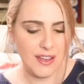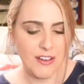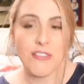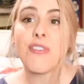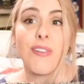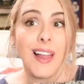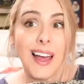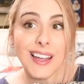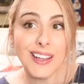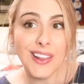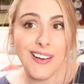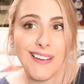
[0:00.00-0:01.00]
fly
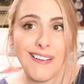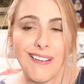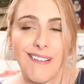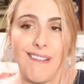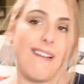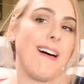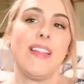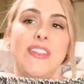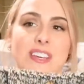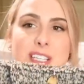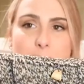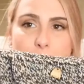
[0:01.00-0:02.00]
along on
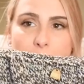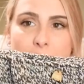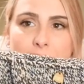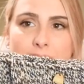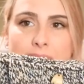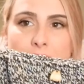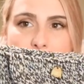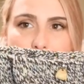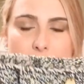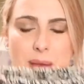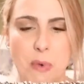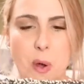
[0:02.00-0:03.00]
this body. So
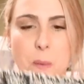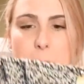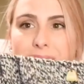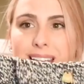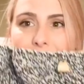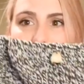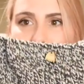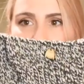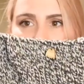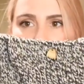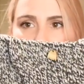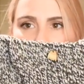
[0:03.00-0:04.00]
I'm hoping to have a
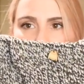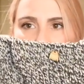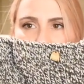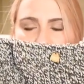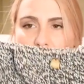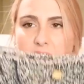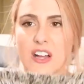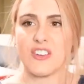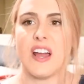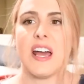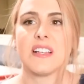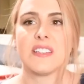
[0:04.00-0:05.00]
lot more
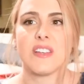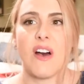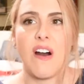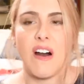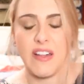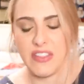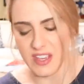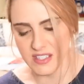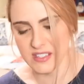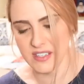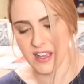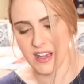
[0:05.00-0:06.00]
progress on
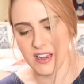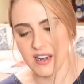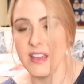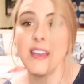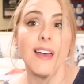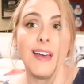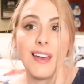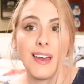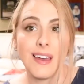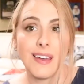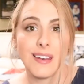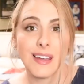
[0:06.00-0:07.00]
this done
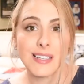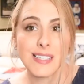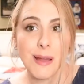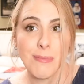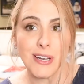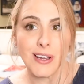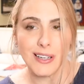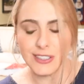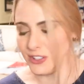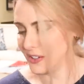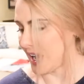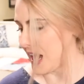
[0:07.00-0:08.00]
next time I talk
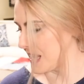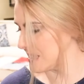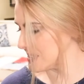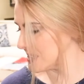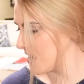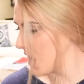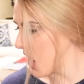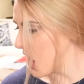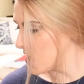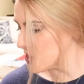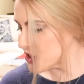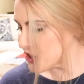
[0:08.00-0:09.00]
to you guys.
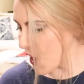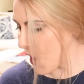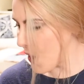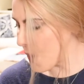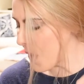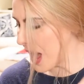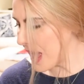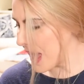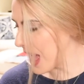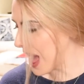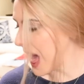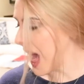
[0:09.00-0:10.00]
So
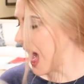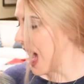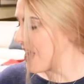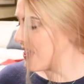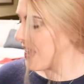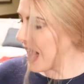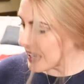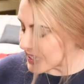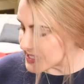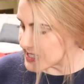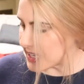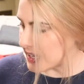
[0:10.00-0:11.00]
that
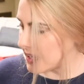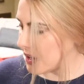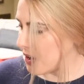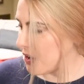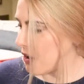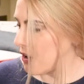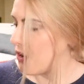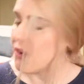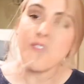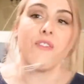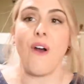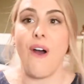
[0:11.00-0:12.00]
is it
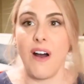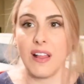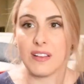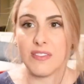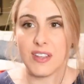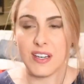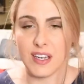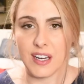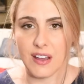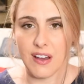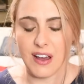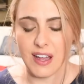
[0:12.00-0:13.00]
for all of the knitting
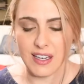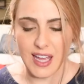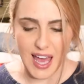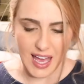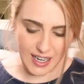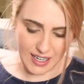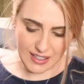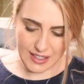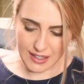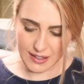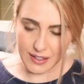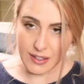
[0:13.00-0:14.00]
content. I
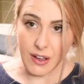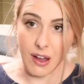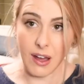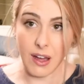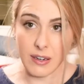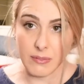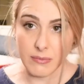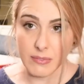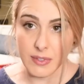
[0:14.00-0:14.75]
can't